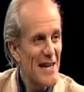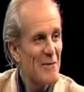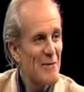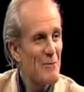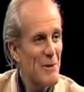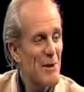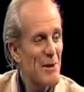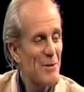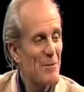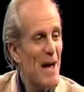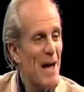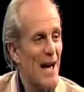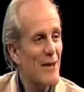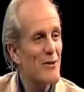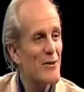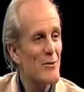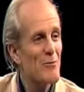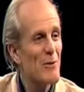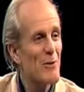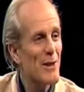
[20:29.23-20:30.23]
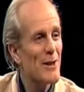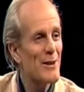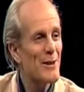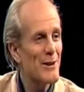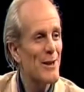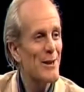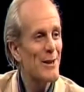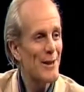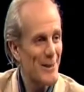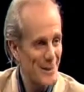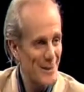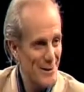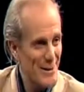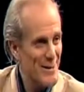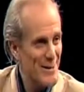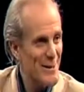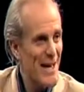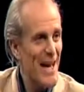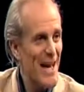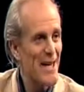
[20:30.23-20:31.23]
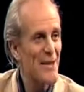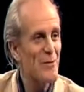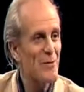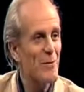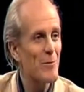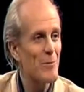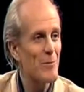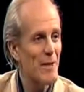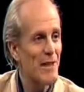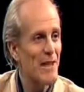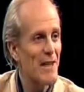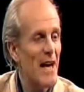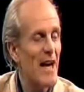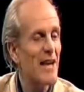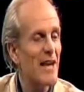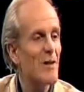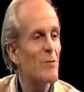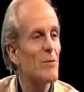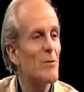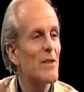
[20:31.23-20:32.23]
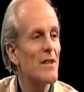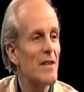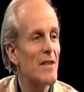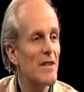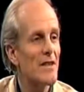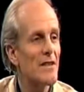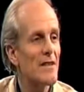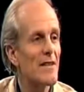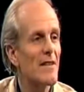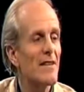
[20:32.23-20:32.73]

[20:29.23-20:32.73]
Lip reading: Can we imagine what a society will be like with this?